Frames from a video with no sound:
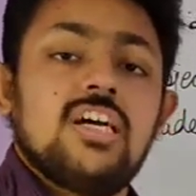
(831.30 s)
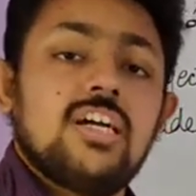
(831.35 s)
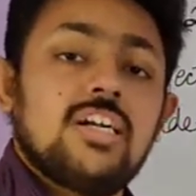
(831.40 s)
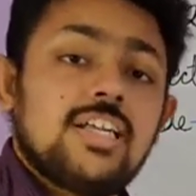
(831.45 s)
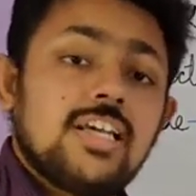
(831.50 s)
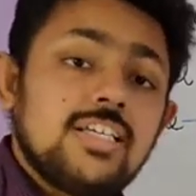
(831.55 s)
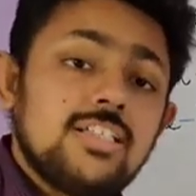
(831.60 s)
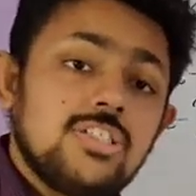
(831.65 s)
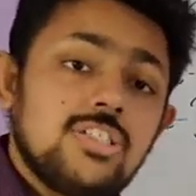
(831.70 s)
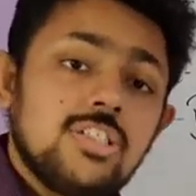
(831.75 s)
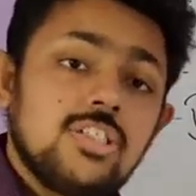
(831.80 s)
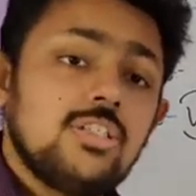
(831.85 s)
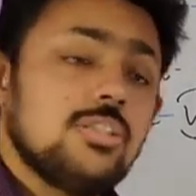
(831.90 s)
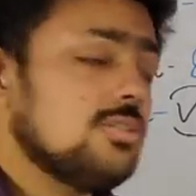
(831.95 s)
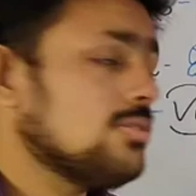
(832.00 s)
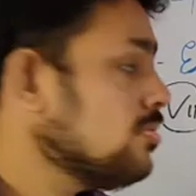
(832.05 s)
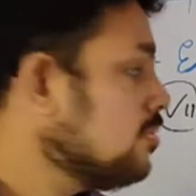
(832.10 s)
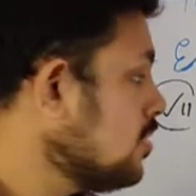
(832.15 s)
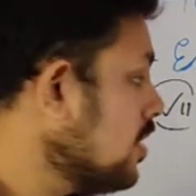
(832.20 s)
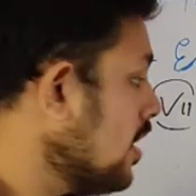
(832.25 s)

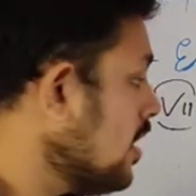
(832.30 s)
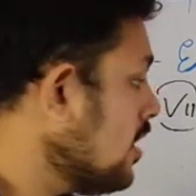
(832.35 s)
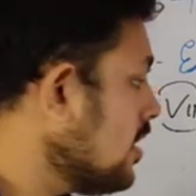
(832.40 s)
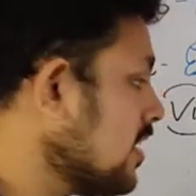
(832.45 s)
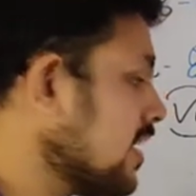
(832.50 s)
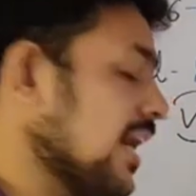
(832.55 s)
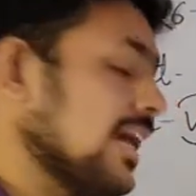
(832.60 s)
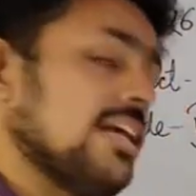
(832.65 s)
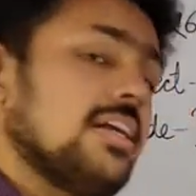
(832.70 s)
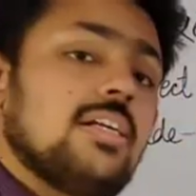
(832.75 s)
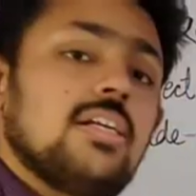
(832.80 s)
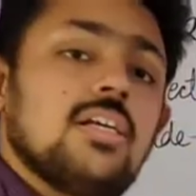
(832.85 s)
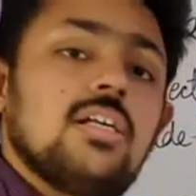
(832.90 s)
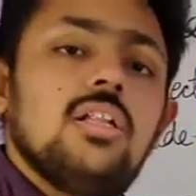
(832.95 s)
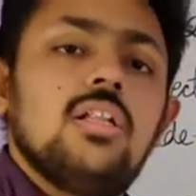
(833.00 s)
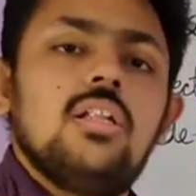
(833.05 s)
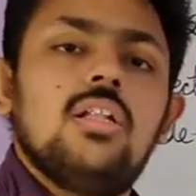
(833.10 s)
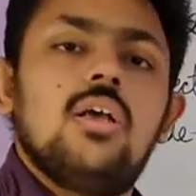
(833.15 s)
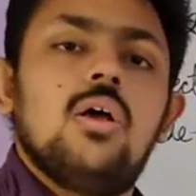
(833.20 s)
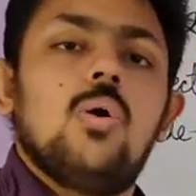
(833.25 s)
attention to the
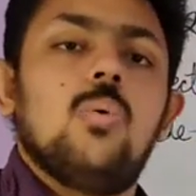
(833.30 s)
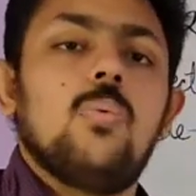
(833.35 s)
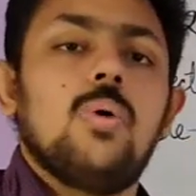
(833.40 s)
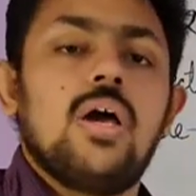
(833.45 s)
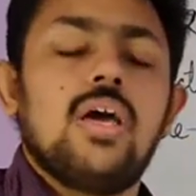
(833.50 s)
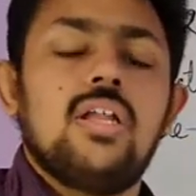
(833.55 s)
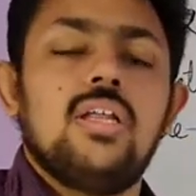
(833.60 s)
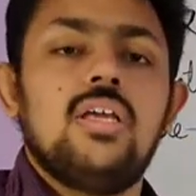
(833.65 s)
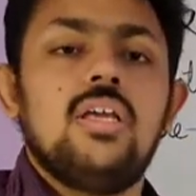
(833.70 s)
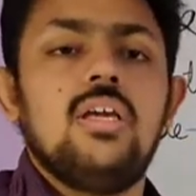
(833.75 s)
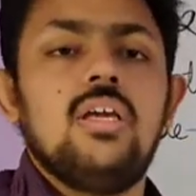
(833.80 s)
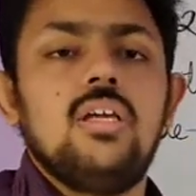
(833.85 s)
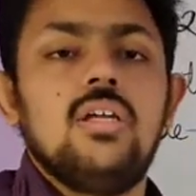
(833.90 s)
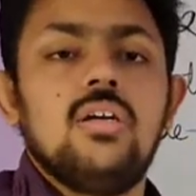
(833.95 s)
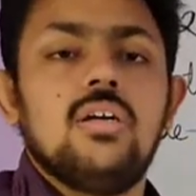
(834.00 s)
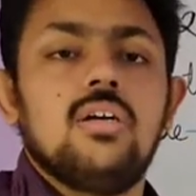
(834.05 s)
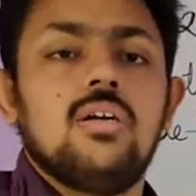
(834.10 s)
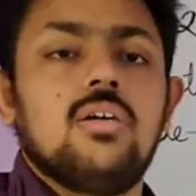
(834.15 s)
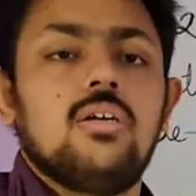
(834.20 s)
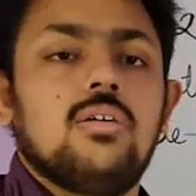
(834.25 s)
title
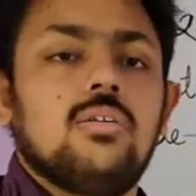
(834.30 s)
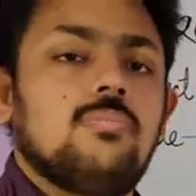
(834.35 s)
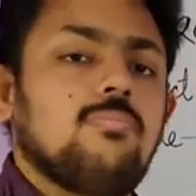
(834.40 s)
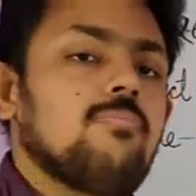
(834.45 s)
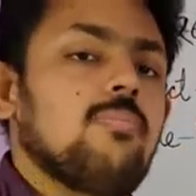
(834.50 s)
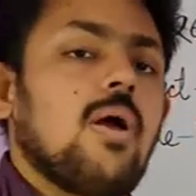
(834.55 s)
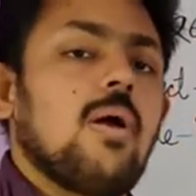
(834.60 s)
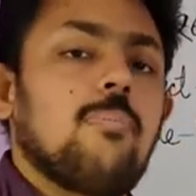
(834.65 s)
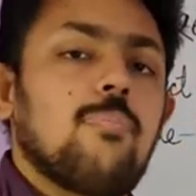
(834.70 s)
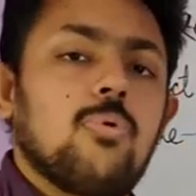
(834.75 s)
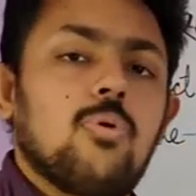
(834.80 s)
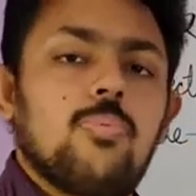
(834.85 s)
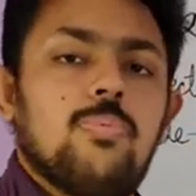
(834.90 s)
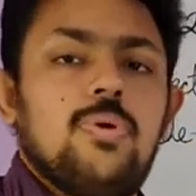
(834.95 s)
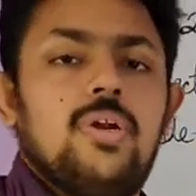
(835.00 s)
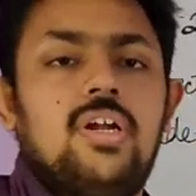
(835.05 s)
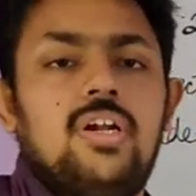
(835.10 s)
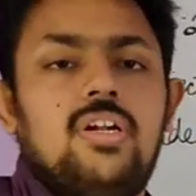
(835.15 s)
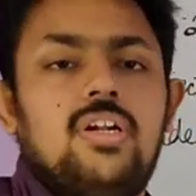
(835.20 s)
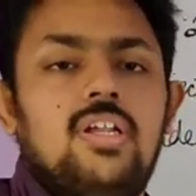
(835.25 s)
very
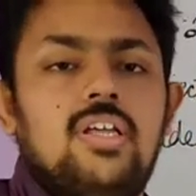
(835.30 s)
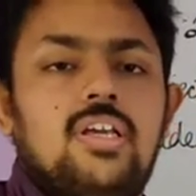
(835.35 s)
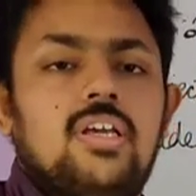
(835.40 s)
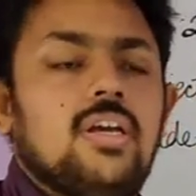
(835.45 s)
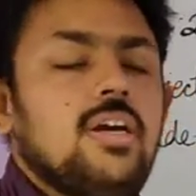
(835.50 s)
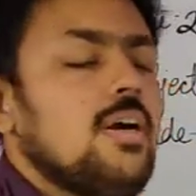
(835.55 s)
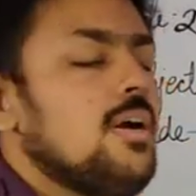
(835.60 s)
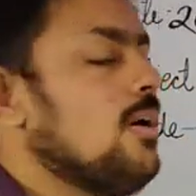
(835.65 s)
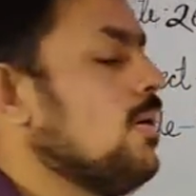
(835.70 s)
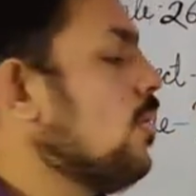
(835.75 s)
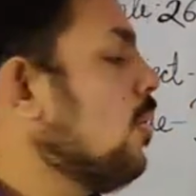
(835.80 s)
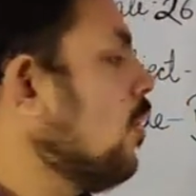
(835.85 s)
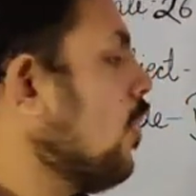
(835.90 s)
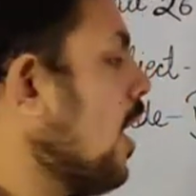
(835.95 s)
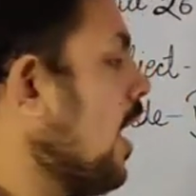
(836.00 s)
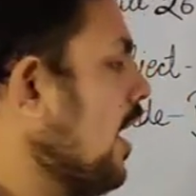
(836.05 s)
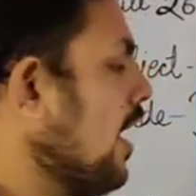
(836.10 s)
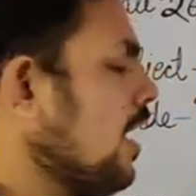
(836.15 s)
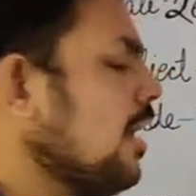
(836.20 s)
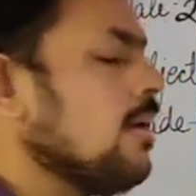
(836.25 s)
appropriately.
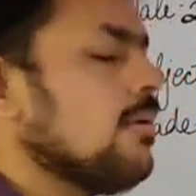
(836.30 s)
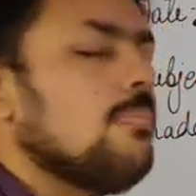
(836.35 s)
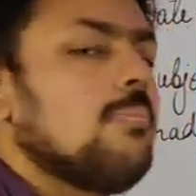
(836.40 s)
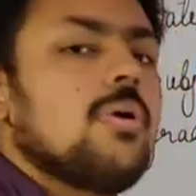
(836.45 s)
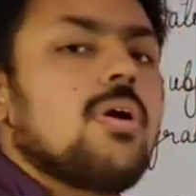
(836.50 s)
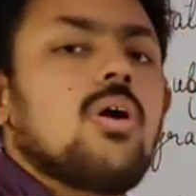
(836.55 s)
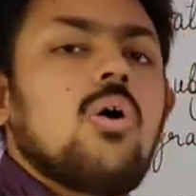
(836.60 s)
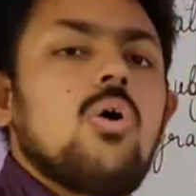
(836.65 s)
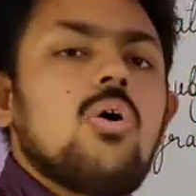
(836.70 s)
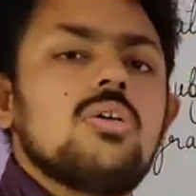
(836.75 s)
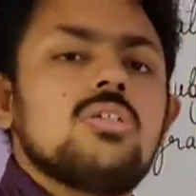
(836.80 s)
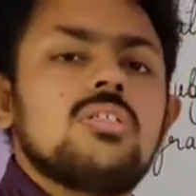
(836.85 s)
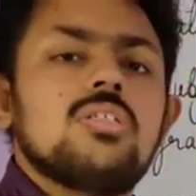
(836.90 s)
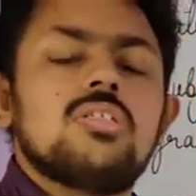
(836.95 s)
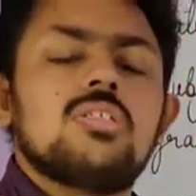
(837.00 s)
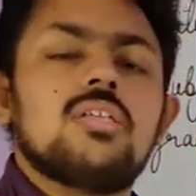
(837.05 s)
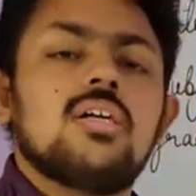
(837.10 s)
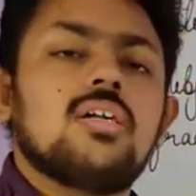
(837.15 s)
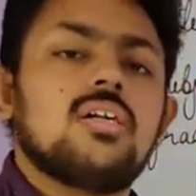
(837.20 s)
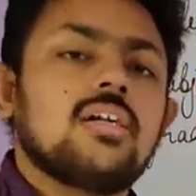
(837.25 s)
Why?
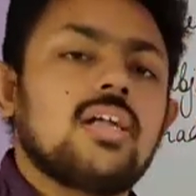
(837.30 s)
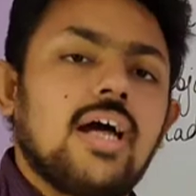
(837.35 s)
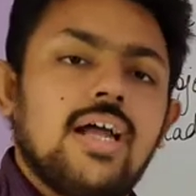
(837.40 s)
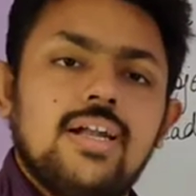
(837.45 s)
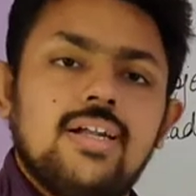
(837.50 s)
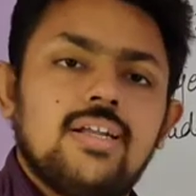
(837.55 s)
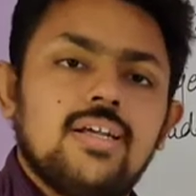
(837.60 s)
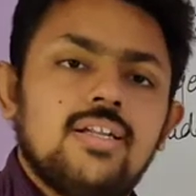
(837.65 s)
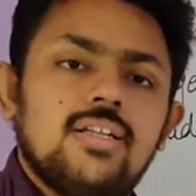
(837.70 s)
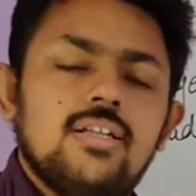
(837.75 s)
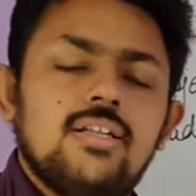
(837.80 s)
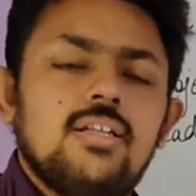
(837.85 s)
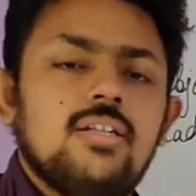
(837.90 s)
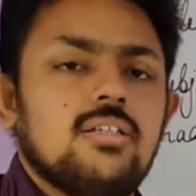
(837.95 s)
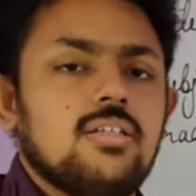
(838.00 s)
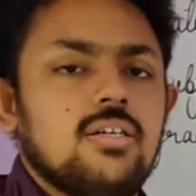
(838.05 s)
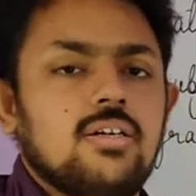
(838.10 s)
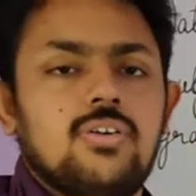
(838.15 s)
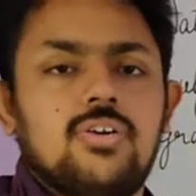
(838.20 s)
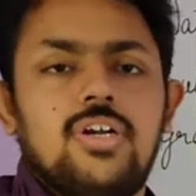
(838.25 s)
Because the title
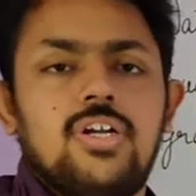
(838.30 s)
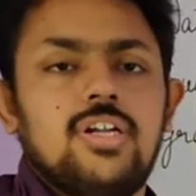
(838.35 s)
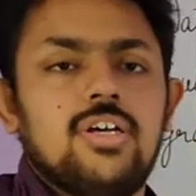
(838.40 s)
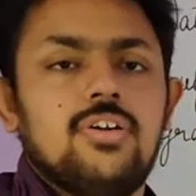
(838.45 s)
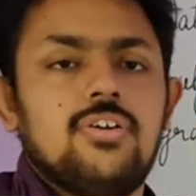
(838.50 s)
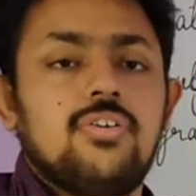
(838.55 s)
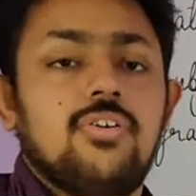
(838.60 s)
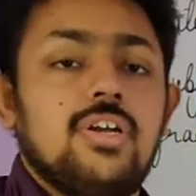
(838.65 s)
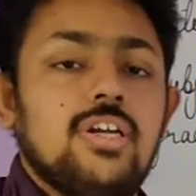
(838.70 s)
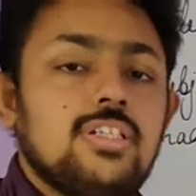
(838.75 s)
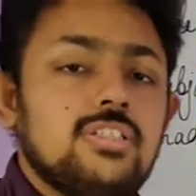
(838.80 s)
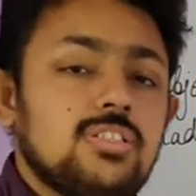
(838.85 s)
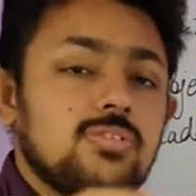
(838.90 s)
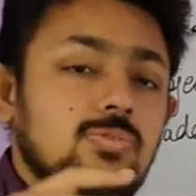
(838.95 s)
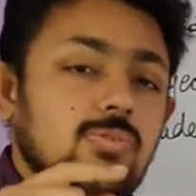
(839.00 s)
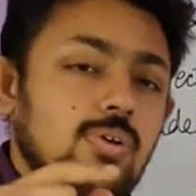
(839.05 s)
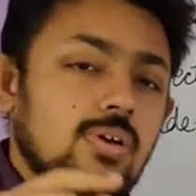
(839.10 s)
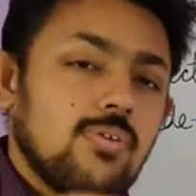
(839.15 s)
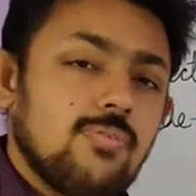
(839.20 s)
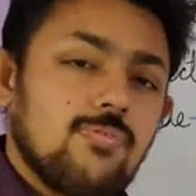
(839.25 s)
the reader reads
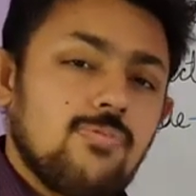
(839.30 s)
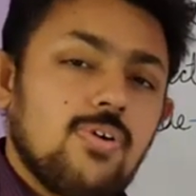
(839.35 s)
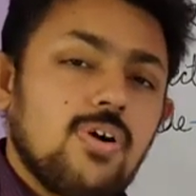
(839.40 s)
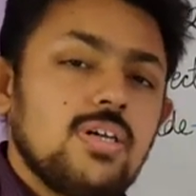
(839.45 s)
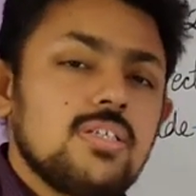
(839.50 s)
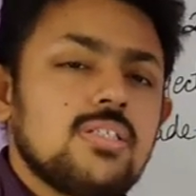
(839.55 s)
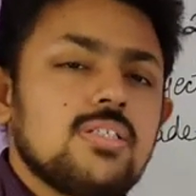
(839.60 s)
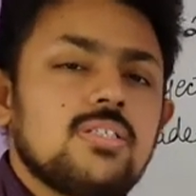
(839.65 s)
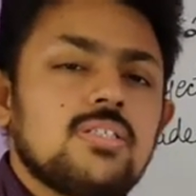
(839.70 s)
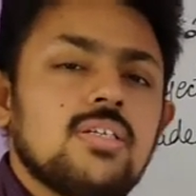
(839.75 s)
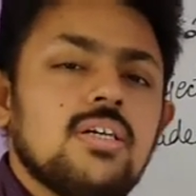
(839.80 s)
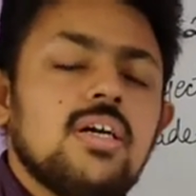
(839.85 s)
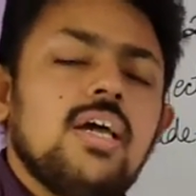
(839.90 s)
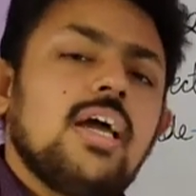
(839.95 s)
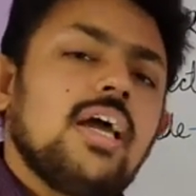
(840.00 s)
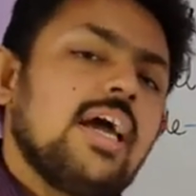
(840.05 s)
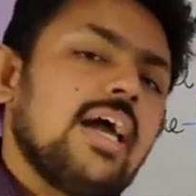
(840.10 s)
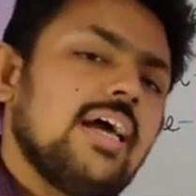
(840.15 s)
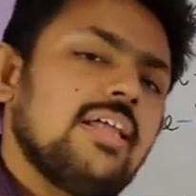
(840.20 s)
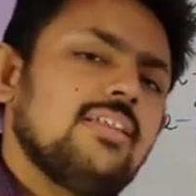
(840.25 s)
first
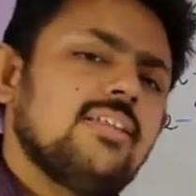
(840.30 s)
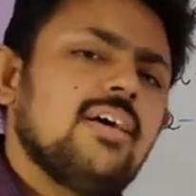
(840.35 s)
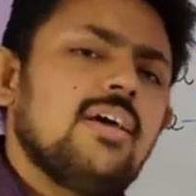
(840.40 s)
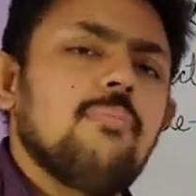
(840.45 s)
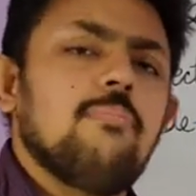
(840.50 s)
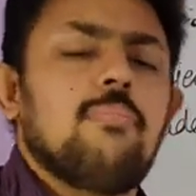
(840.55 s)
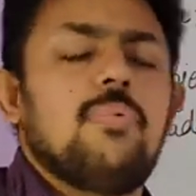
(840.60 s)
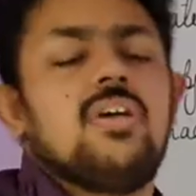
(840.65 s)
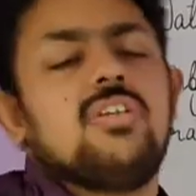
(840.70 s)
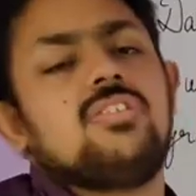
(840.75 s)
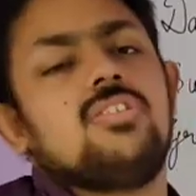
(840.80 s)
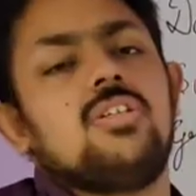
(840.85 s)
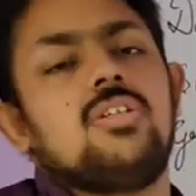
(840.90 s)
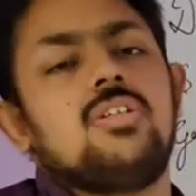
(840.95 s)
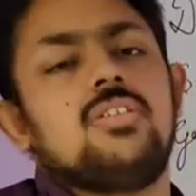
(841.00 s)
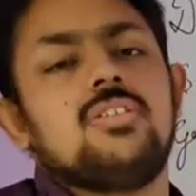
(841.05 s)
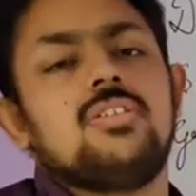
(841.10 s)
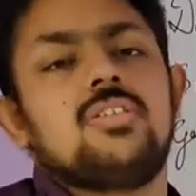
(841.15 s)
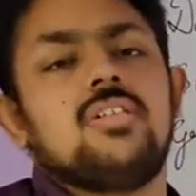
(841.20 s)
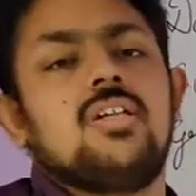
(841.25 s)
and the impression
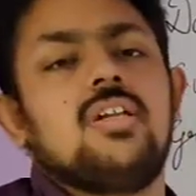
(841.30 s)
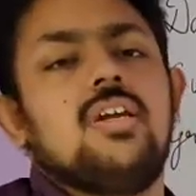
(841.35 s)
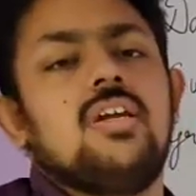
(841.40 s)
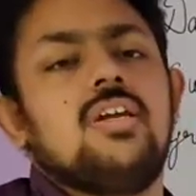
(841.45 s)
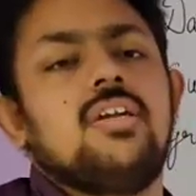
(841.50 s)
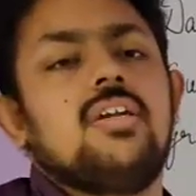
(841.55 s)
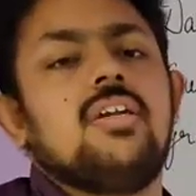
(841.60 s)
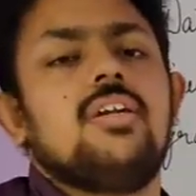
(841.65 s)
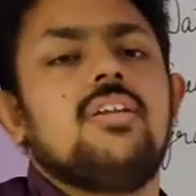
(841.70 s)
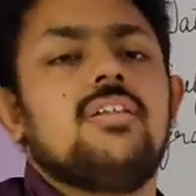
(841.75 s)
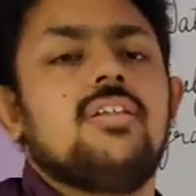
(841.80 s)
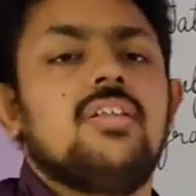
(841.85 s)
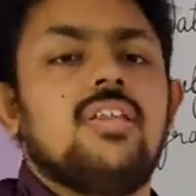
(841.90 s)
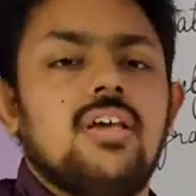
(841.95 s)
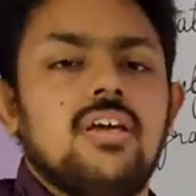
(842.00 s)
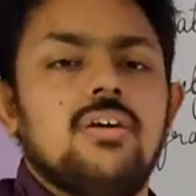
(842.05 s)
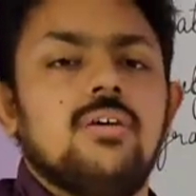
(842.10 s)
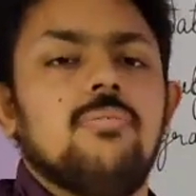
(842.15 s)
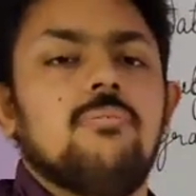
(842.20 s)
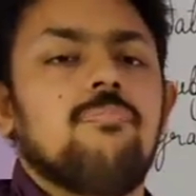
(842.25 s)
is created
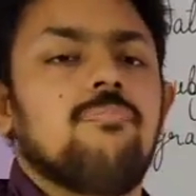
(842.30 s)
there.